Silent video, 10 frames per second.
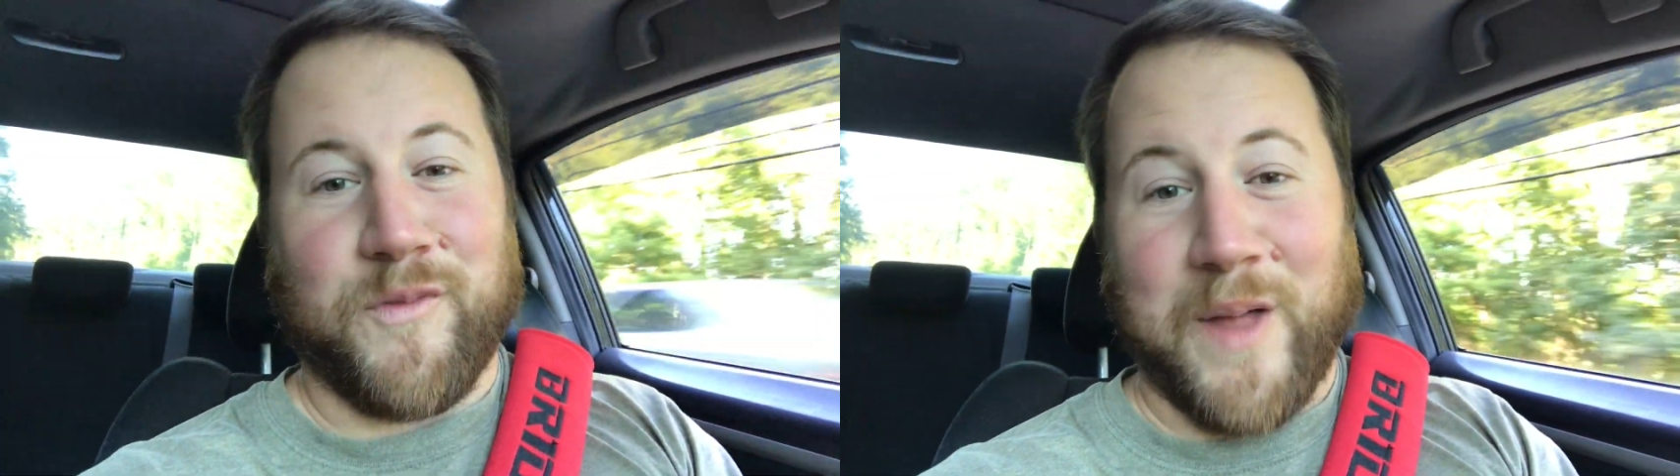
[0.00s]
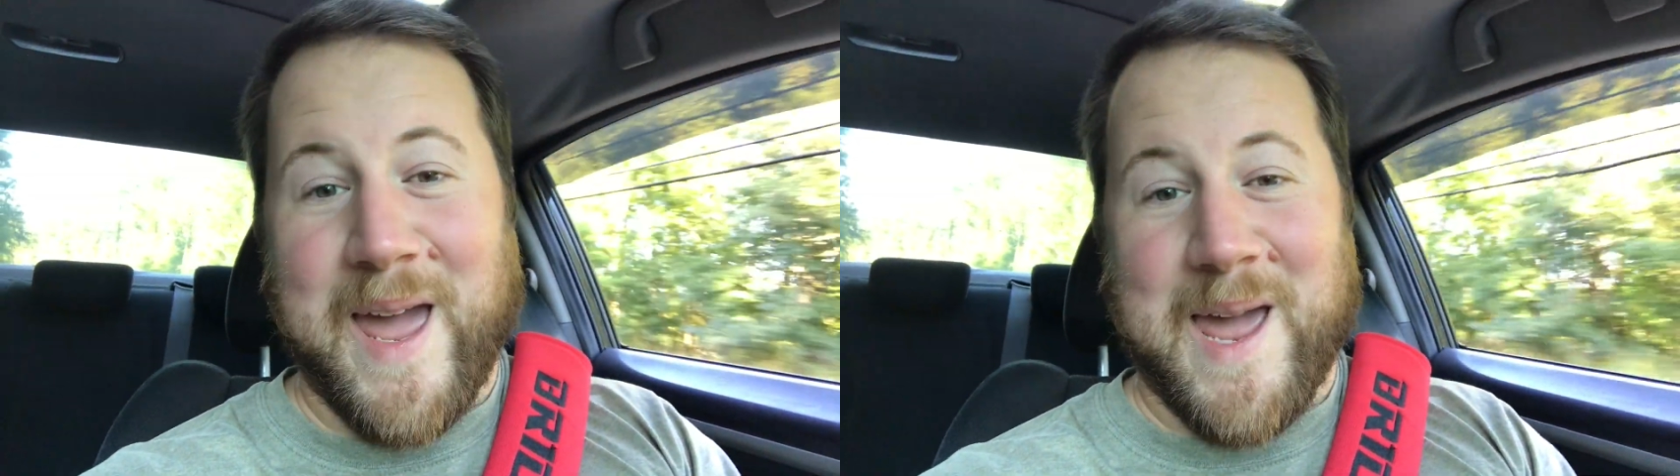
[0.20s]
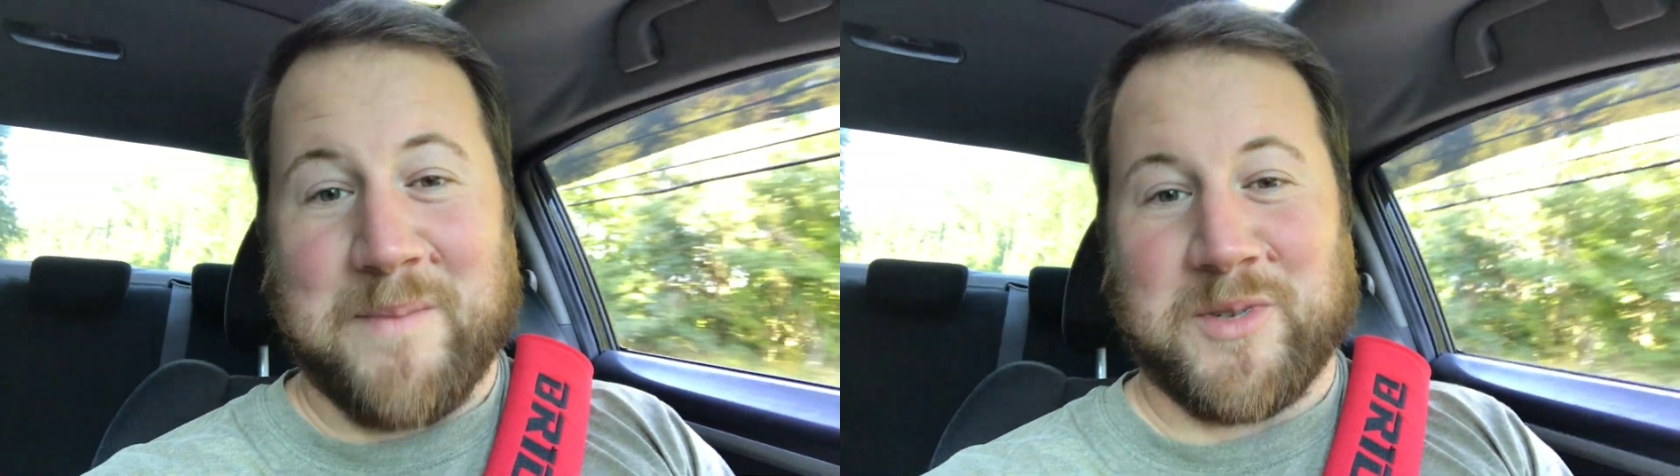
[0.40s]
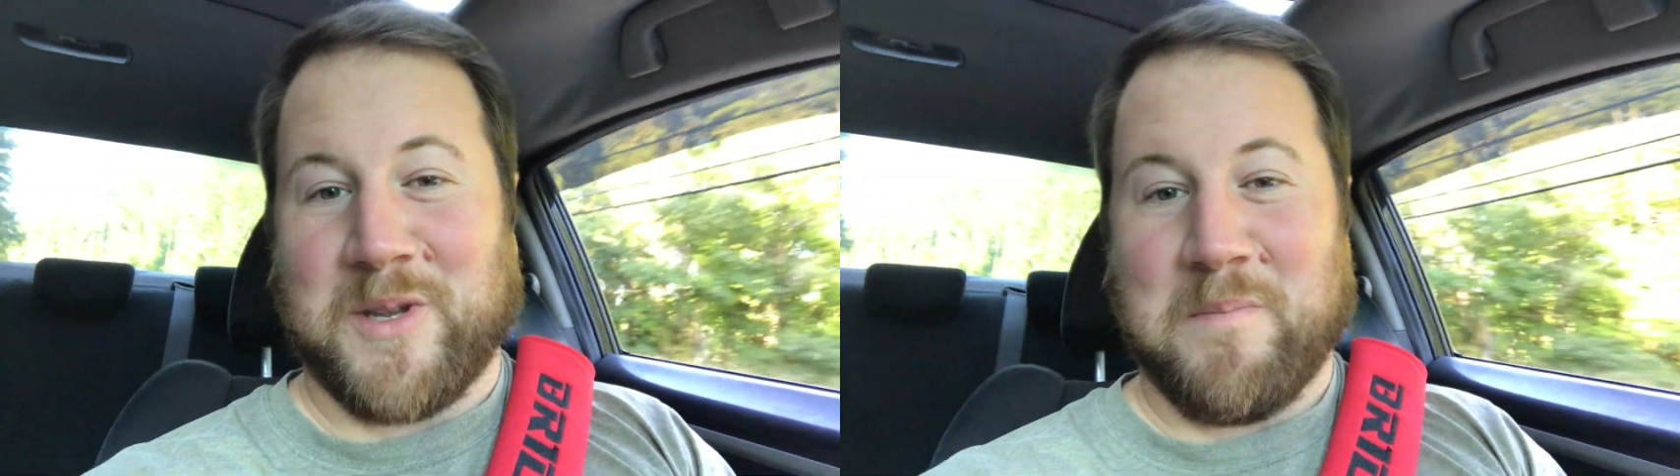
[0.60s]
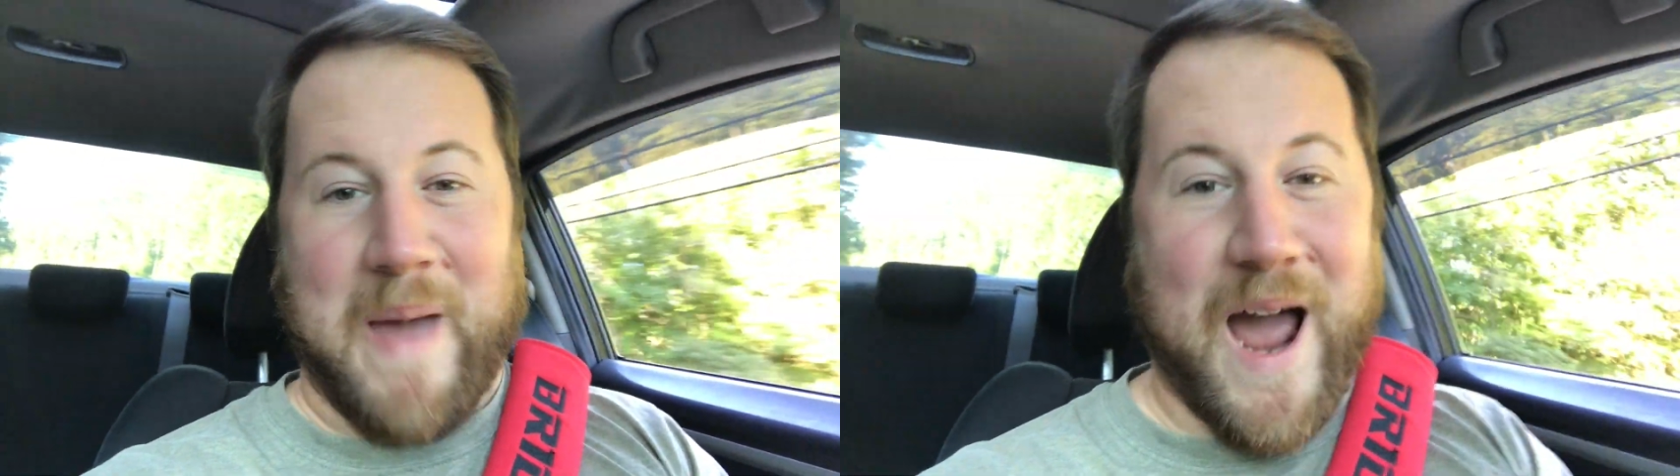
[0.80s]
flames
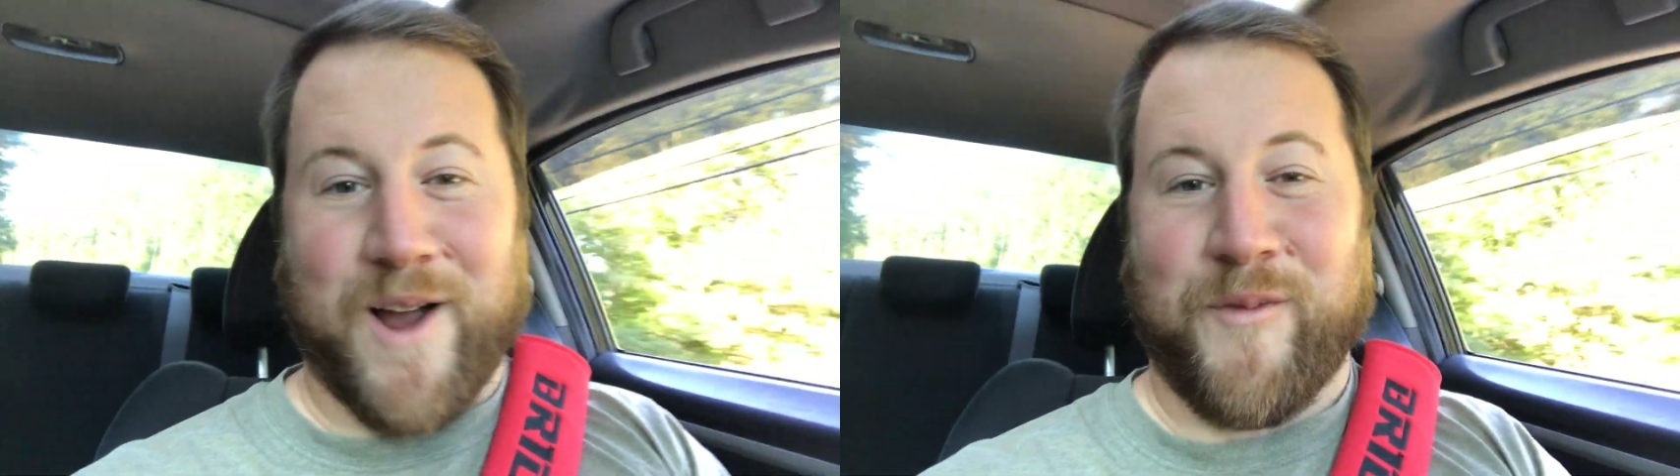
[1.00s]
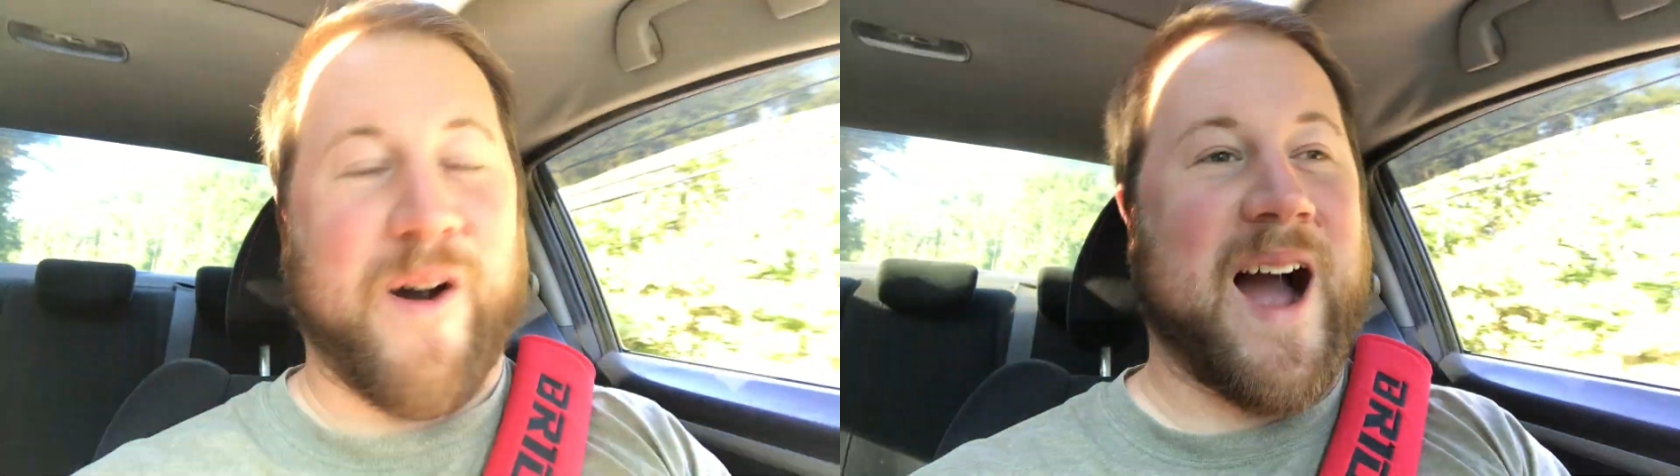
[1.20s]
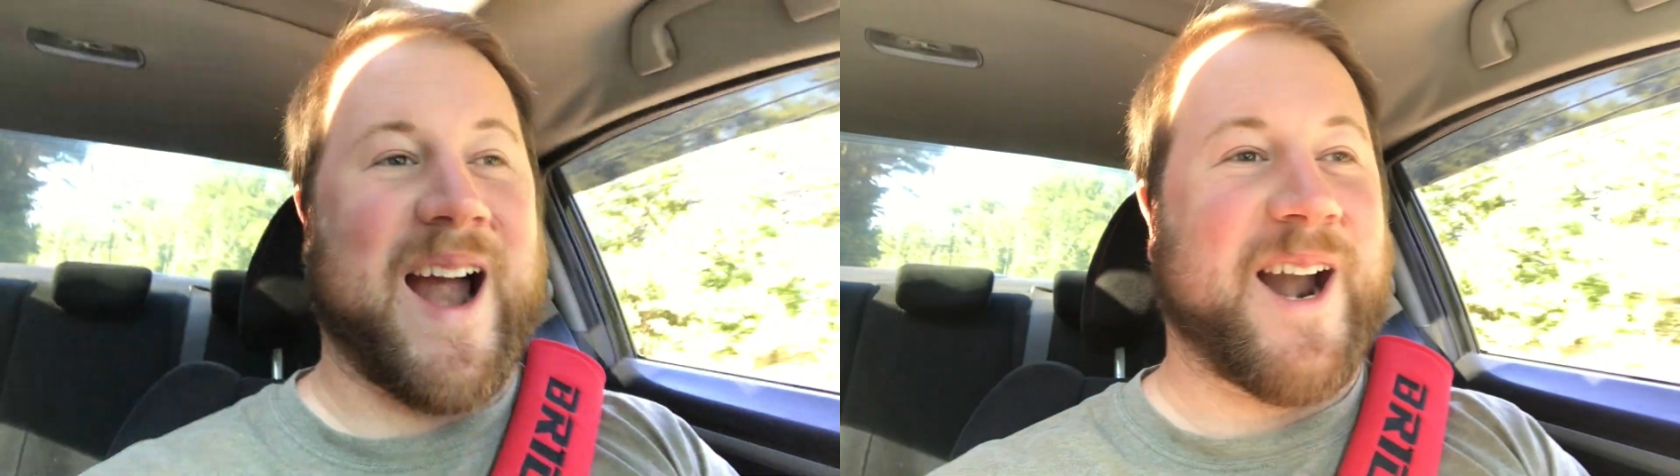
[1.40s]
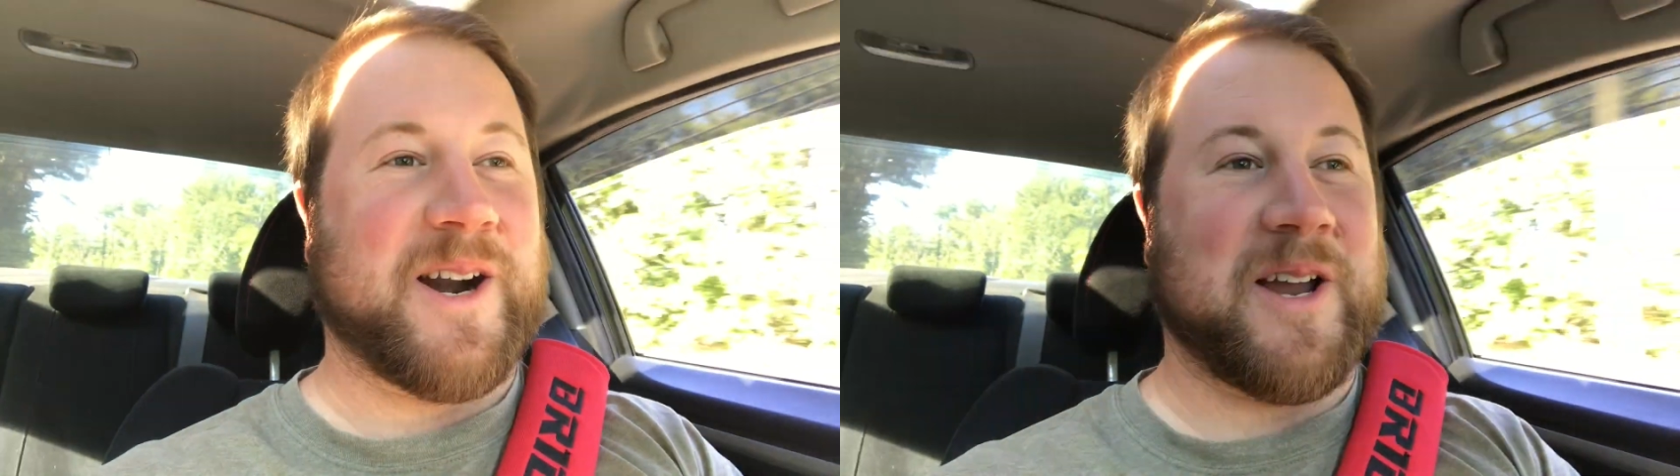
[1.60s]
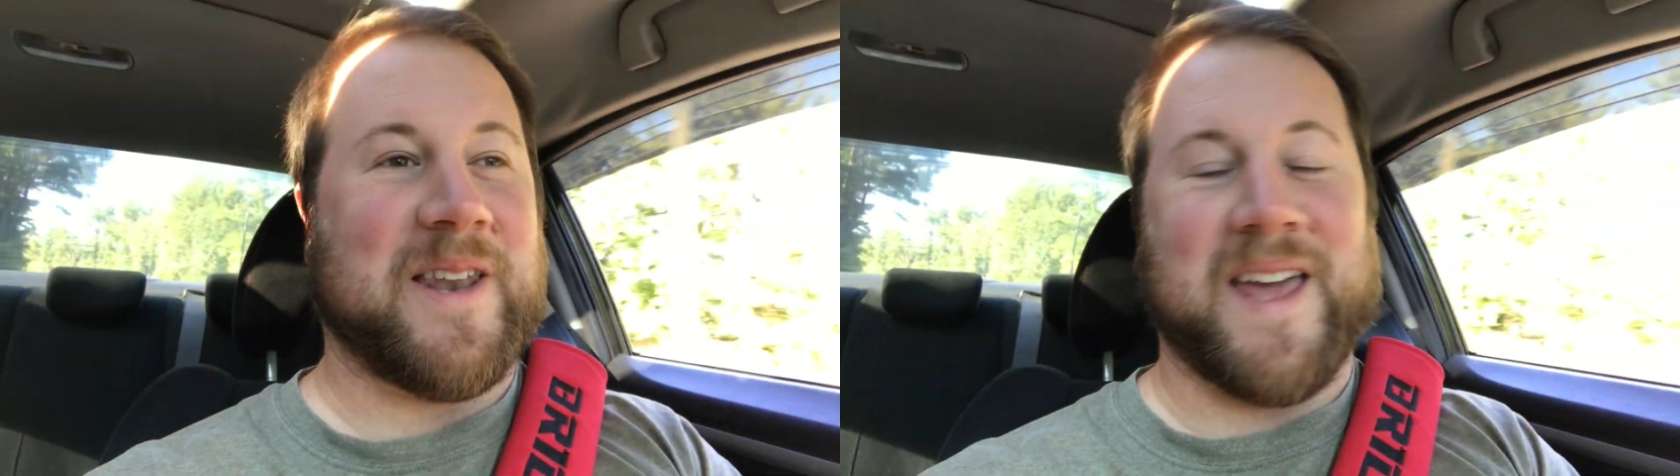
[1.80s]
and
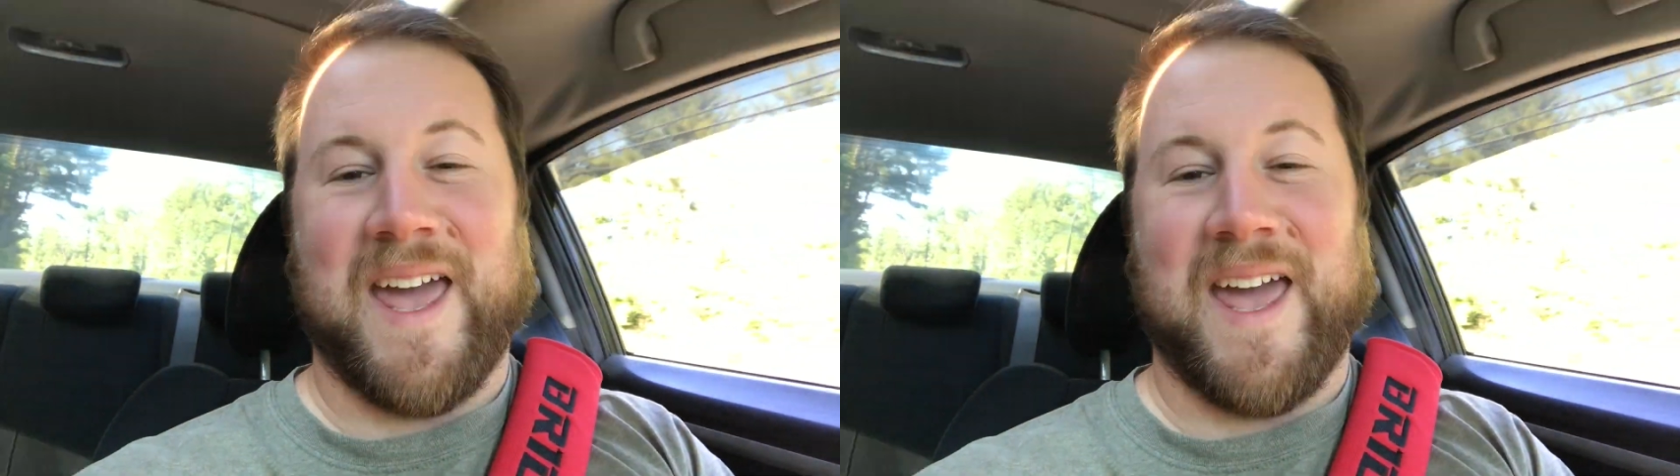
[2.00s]
backfire and,